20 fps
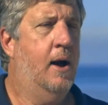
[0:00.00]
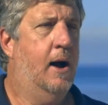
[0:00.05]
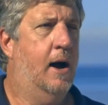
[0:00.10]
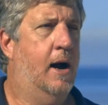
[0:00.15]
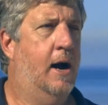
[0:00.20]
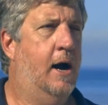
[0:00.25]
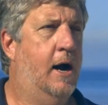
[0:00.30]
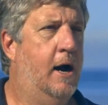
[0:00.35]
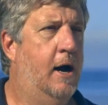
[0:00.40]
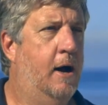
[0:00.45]

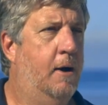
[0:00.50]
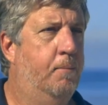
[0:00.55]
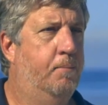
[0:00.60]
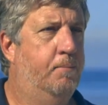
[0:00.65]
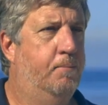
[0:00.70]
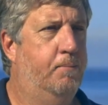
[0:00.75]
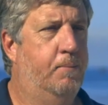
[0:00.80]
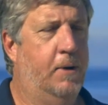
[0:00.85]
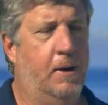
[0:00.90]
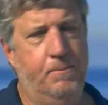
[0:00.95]
Uh,
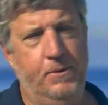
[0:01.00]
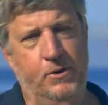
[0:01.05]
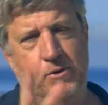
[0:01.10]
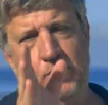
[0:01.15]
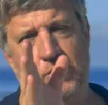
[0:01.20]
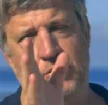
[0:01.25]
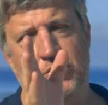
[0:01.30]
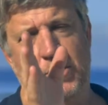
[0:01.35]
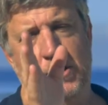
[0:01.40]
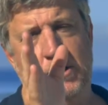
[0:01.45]
but
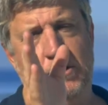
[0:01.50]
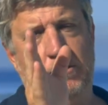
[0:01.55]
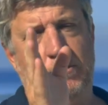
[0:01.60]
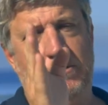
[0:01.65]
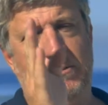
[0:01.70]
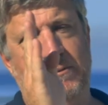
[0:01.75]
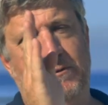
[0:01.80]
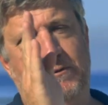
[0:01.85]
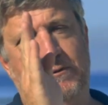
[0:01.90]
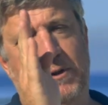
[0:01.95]
because she
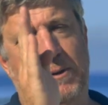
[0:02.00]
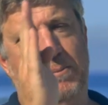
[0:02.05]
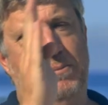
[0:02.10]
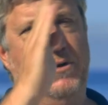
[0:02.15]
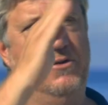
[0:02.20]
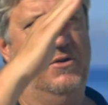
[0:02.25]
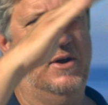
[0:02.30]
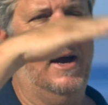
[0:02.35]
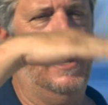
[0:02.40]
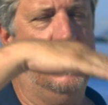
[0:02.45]
flip
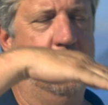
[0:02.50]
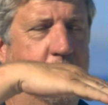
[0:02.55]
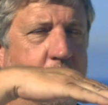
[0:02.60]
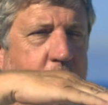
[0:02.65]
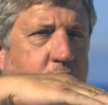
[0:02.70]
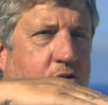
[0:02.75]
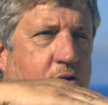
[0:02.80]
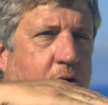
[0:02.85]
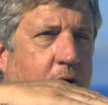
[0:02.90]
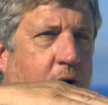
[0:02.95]
the tag on
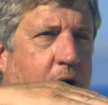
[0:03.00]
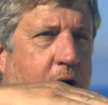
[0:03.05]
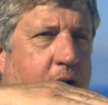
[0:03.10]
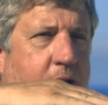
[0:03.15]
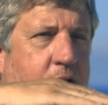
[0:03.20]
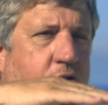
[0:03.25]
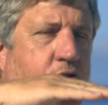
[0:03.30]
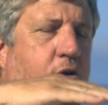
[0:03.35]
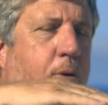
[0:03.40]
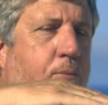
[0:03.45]
its side,
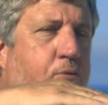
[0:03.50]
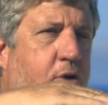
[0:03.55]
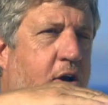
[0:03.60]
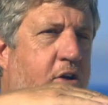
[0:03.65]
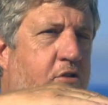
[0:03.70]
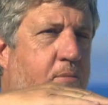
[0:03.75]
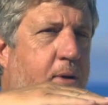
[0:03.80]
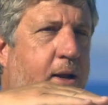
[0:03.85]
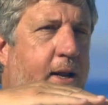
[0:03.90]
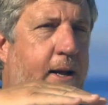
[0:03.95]
it stopped
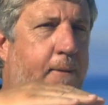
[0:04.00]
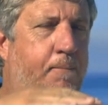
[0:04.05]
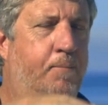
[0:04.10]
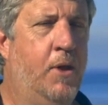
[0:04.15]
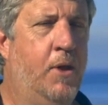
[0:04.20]
transmitting.